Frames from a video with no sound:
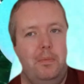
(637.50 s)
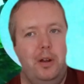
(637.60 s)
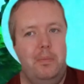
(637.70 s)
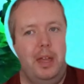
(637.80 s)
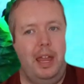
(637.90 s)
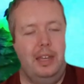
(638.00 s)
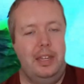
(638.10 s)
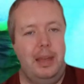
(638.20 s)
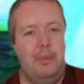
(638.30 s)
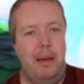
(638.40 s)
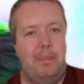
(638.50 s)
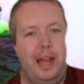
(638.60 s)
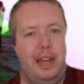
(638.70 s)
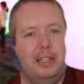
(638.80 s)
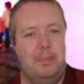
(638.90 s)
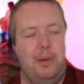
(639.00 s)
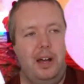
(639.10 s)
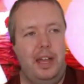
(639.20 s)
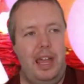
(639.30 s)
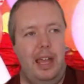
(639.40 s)
Room in TeamLab Planets,
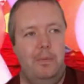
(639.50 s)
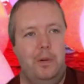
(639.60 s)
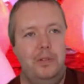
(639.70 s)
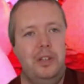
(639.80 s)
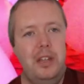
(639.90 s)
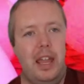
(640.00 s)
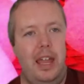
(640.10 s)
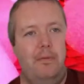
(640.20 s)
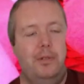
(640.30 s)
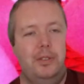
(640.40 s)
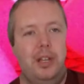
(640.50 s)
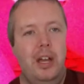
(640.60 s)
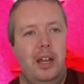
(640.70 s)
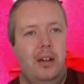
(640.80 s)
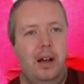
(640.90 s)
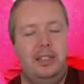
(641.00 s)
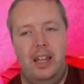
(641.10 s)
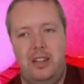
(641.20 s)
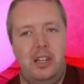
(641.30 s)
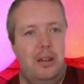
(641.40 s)
but it wasn't. It was
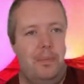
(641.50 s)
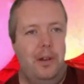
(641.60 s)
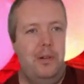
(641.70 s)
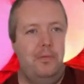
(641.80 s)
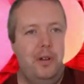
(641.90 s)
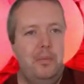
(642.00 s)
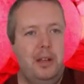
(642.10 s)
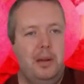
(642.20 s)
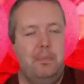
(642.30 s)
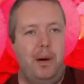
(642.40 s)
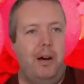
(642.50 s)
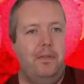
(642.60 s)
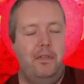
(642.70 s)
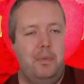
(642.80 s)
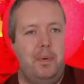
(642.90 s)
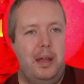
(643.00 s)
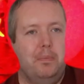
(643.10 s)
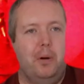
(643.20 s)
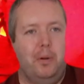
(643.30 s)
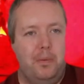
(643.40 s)
essentially the Blue Room, but with a bit
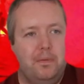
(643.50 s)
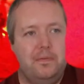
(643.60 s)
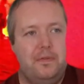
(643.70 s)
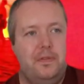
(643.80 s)
more oomph.